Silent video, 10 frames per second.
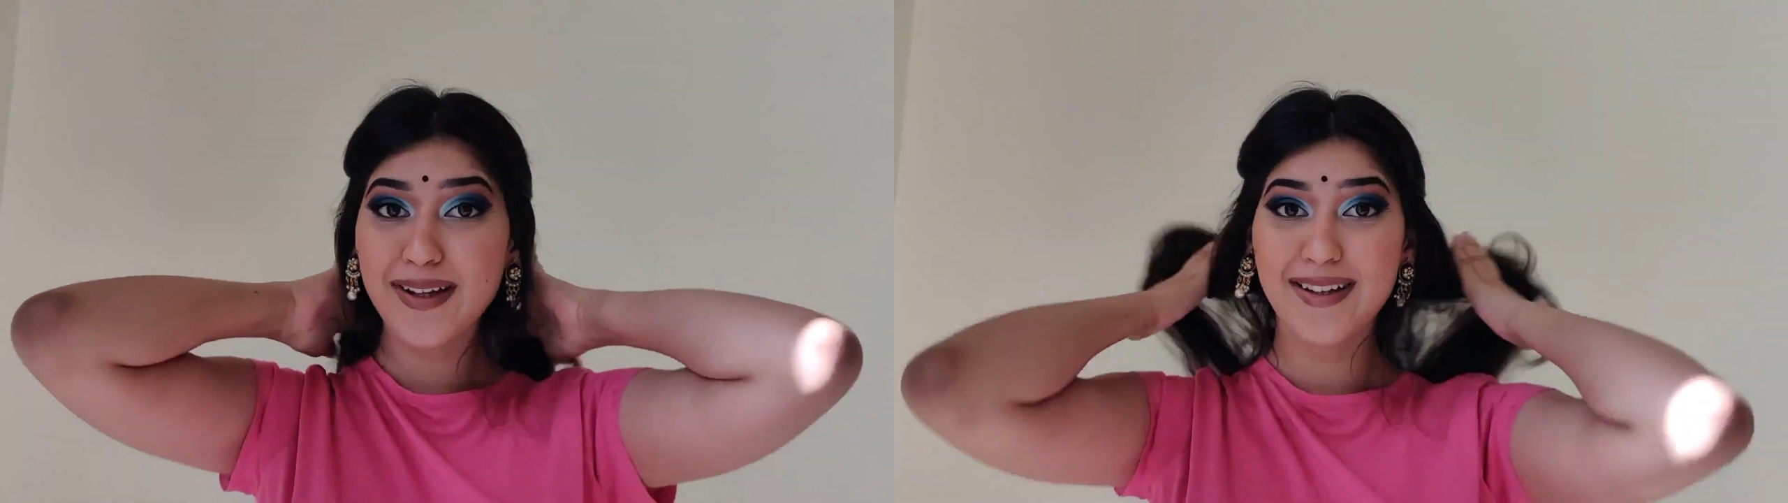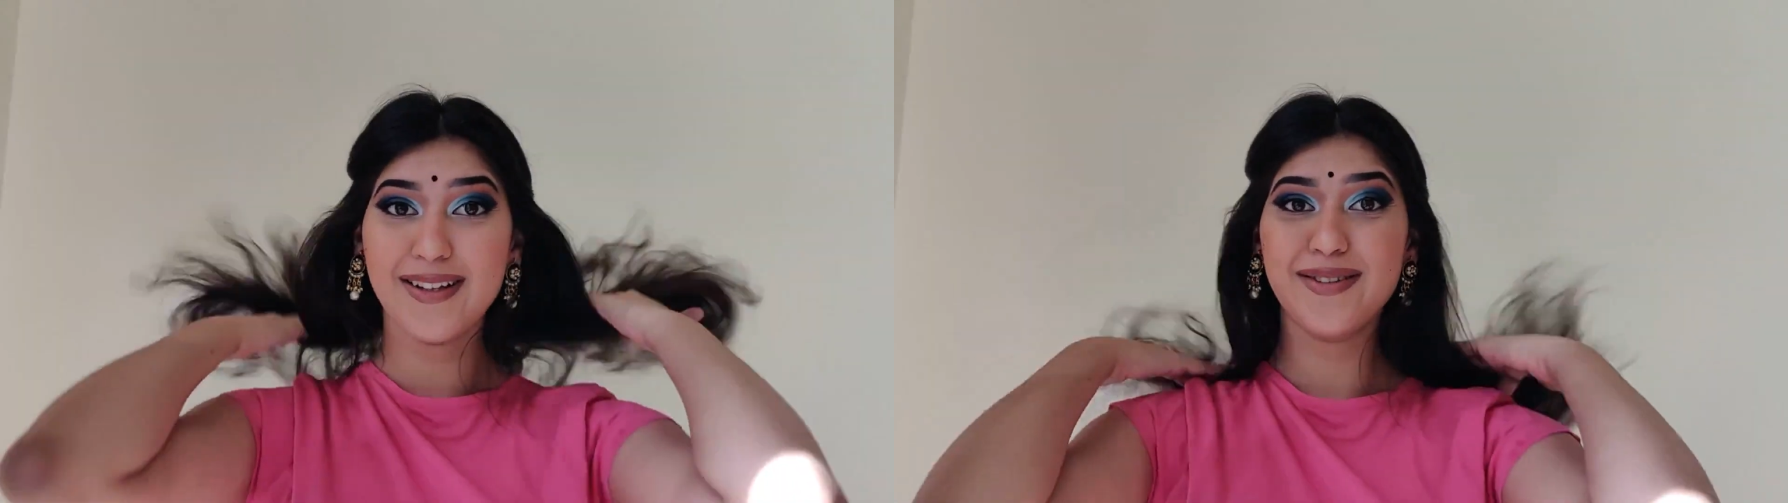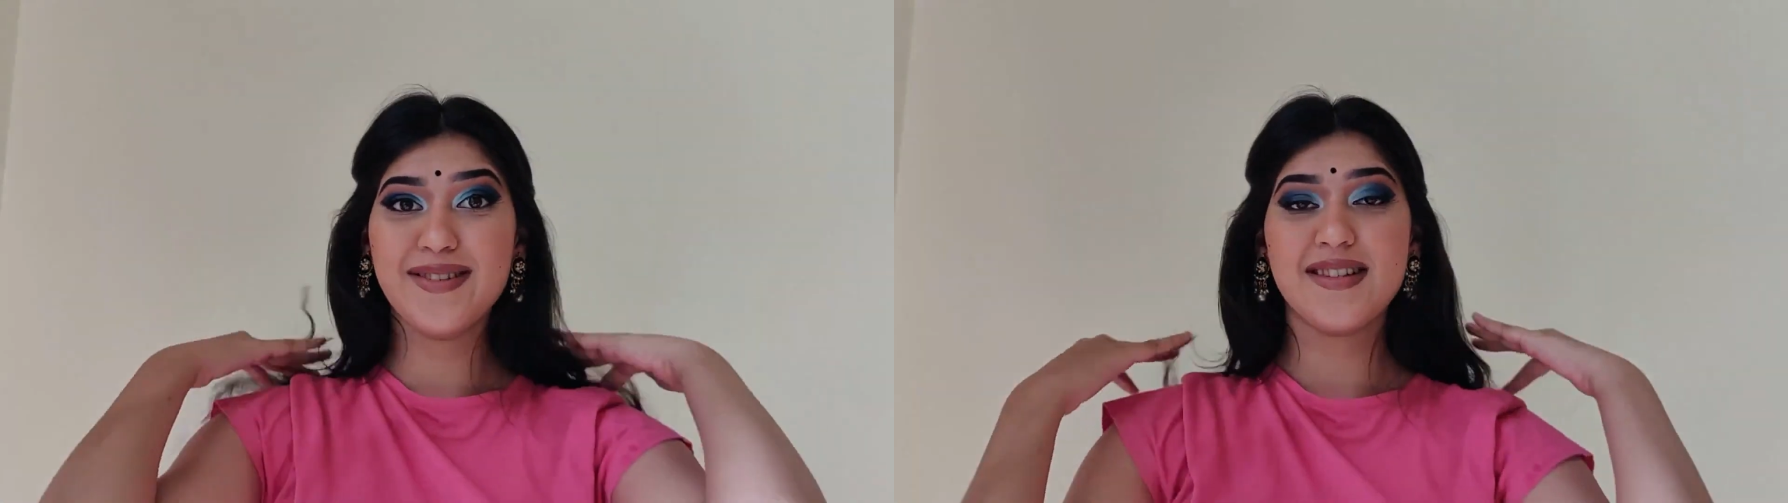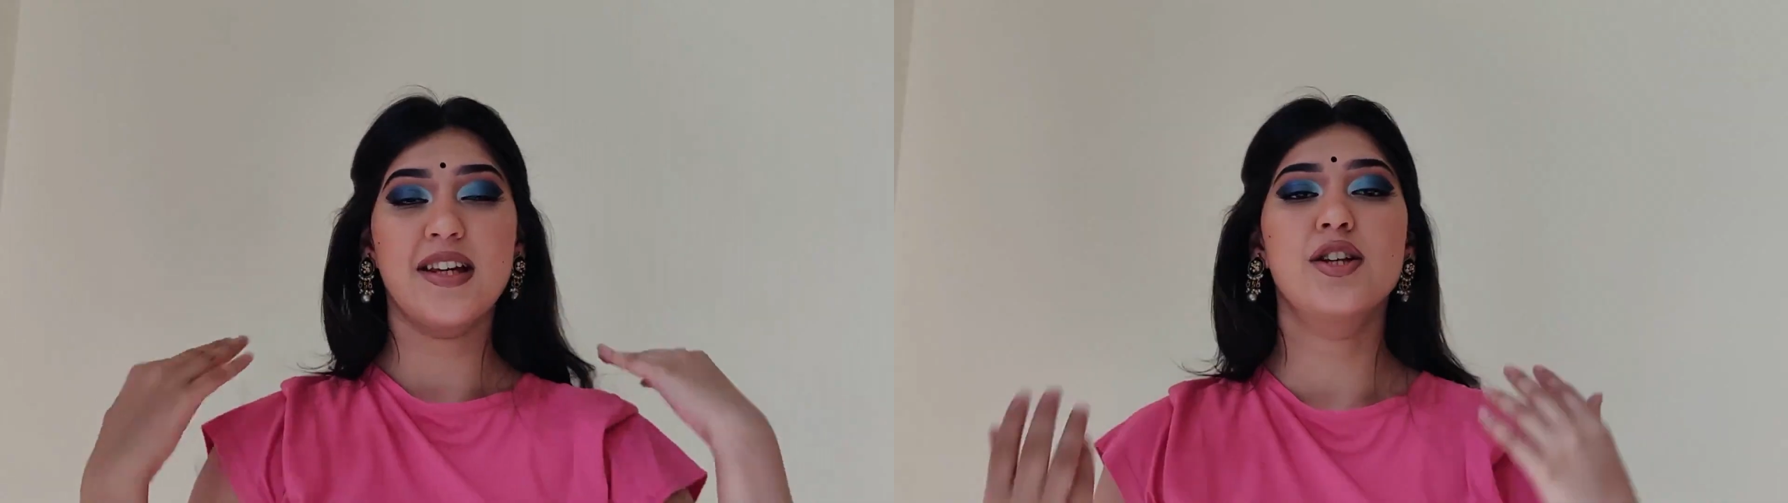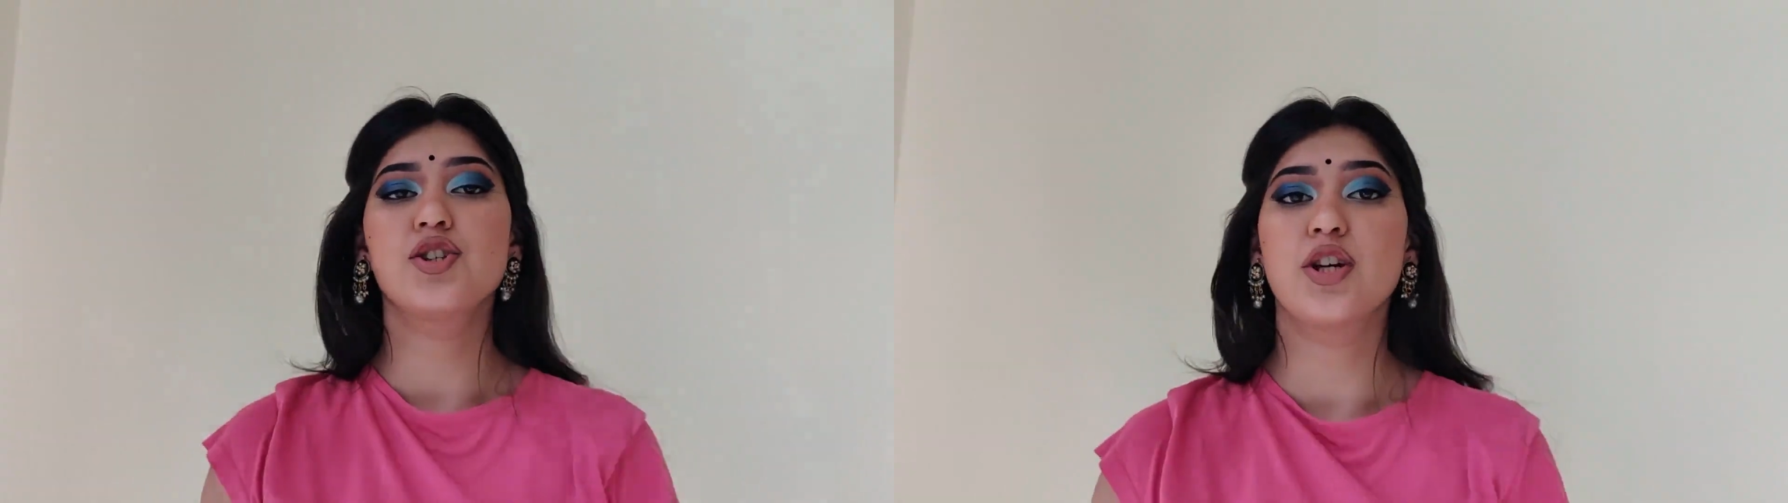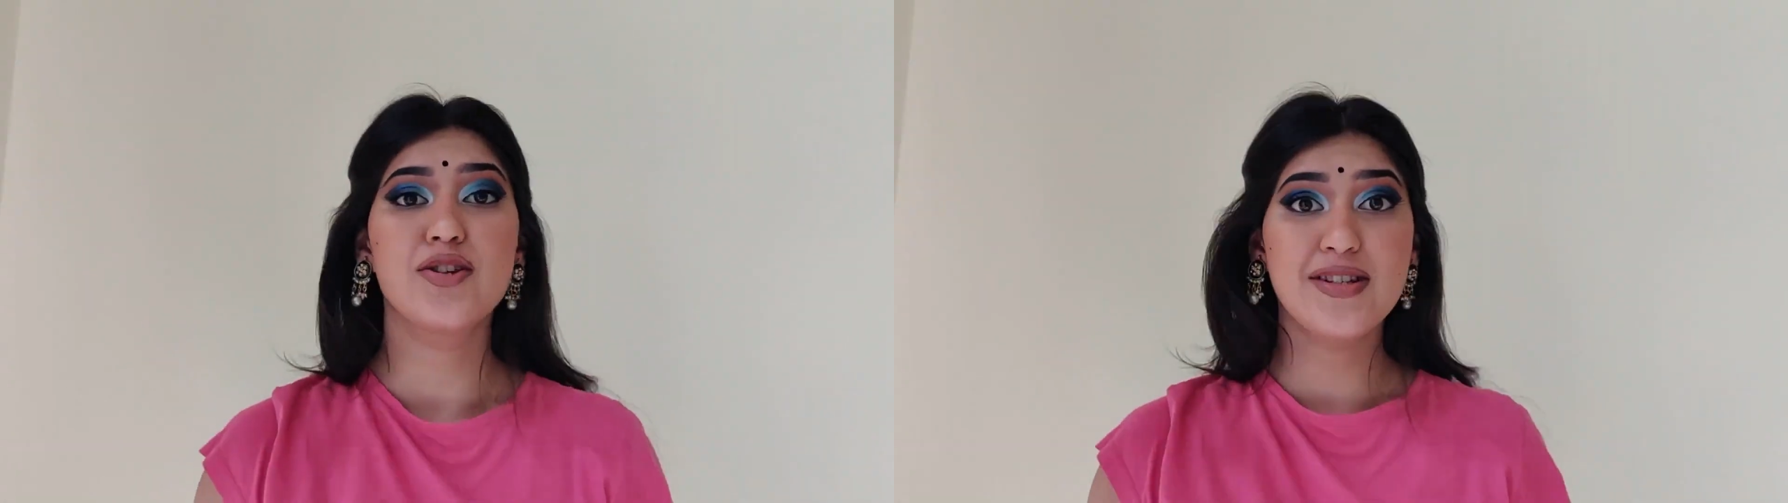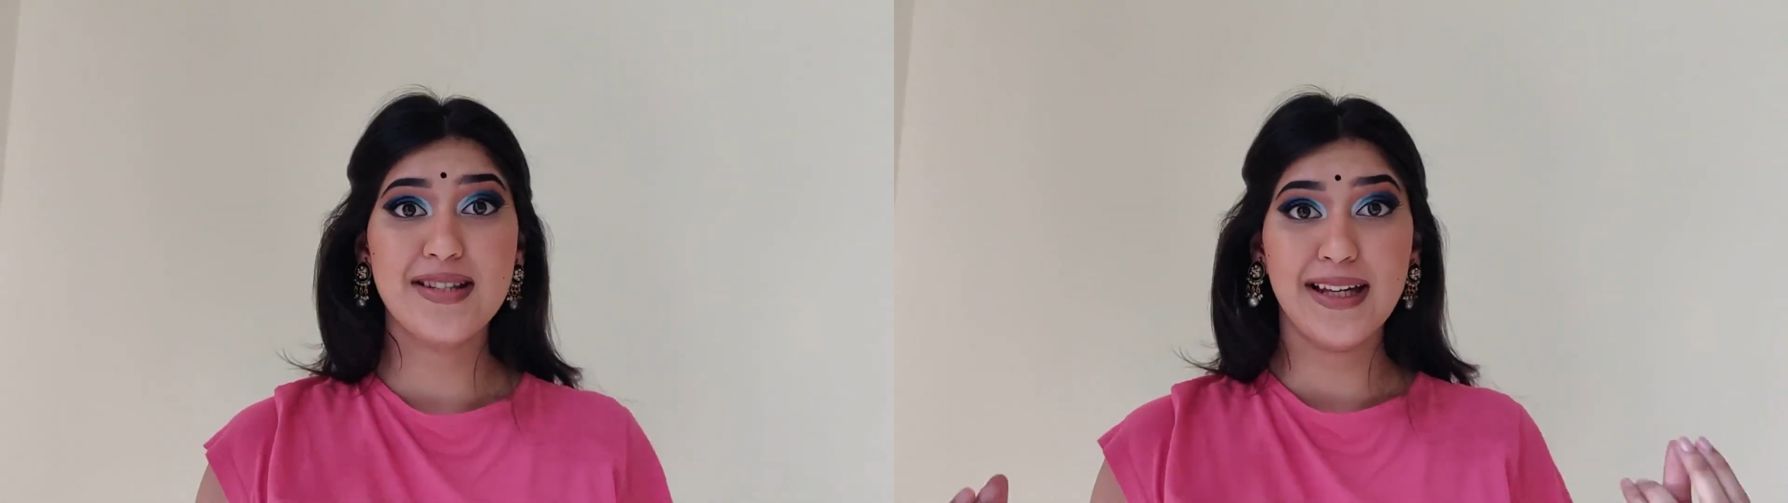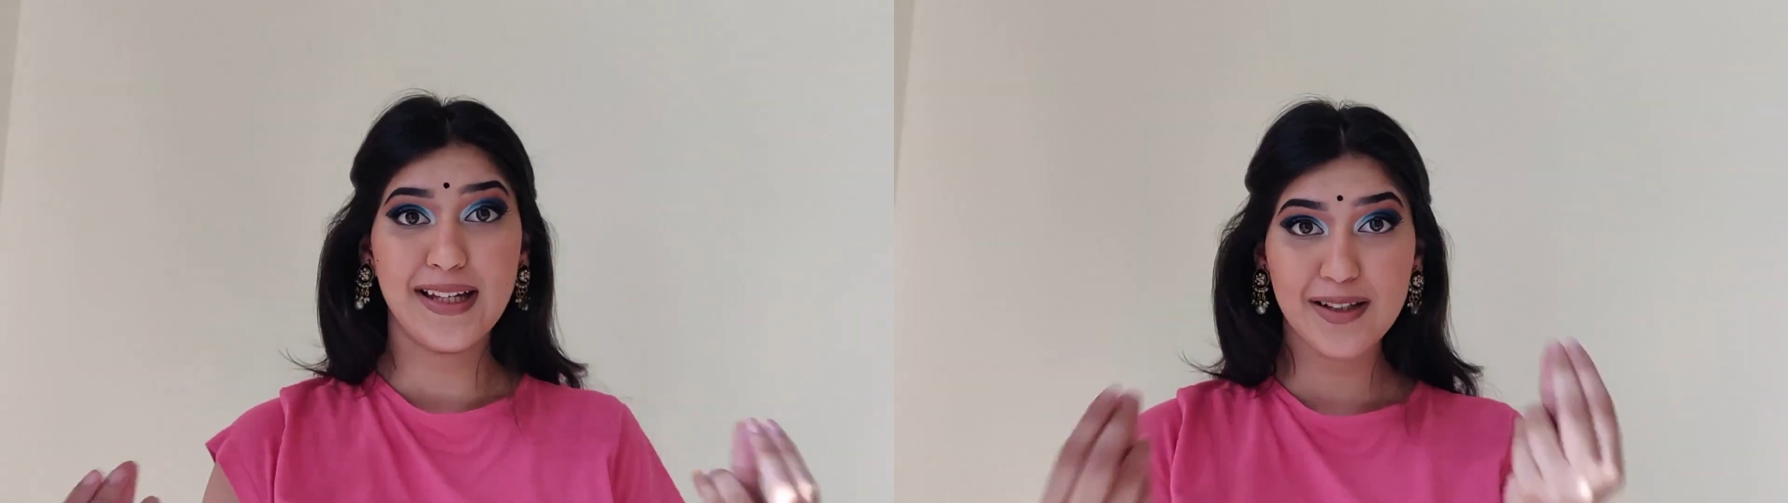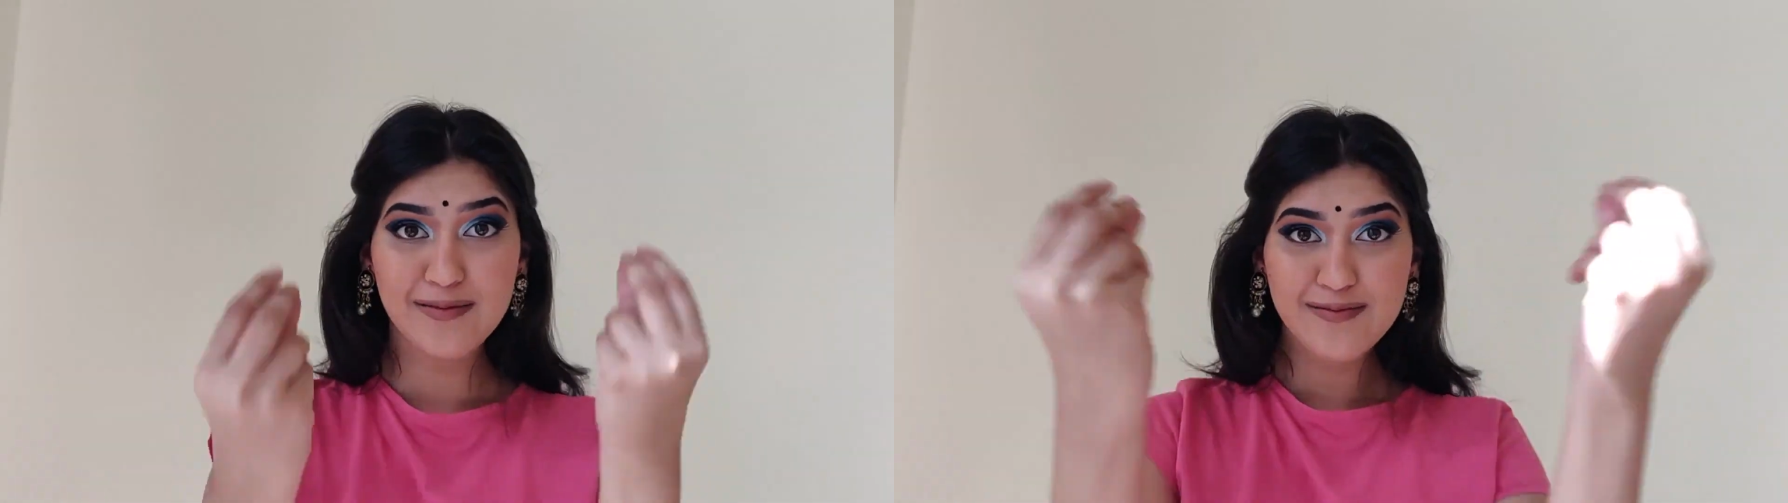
clothes in just a second.